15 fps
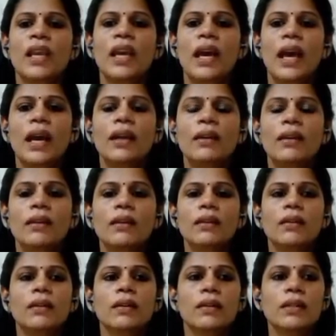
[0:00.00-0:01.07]
And
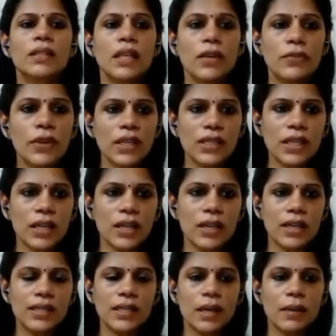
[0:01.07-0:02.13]
say for
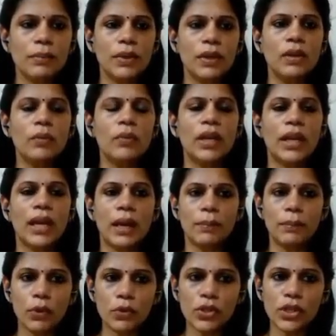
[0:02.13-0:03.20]
example, when I
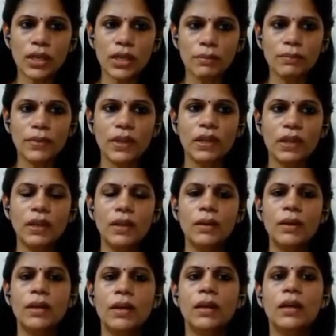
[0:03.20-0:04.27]
approach a company
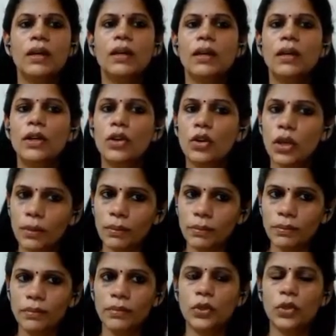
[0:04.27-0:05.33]
to
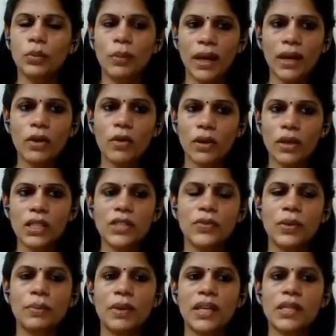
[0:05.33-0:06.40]
come to my college
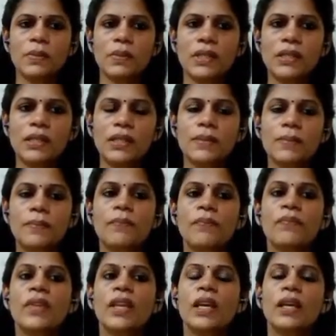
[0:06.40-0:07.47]
for placements,
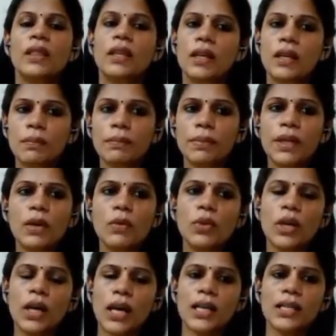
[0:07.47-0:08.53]
the company would
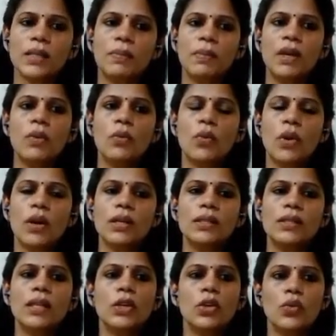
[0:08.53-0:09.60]
ask me, what is
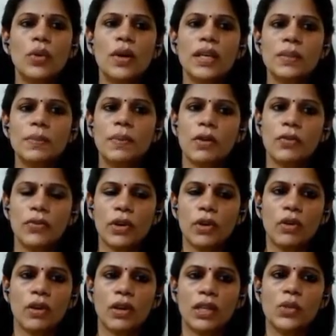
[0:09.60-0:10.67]
the USP of your
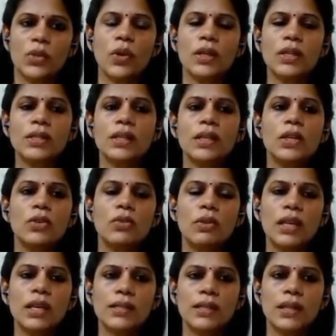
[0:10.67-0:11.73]
college? What is the
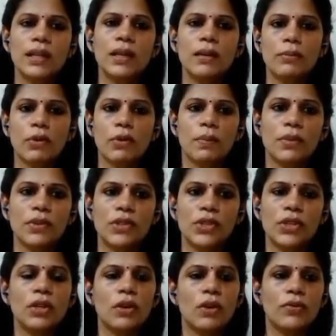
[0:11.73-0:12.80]
unique selling
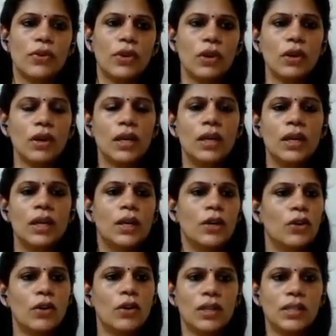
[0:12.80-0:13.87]
proposition of your
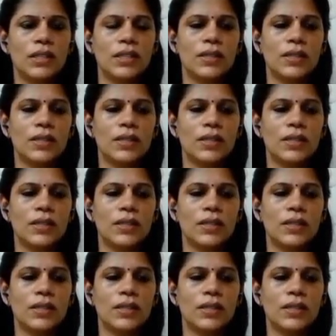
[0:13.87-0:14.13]
college?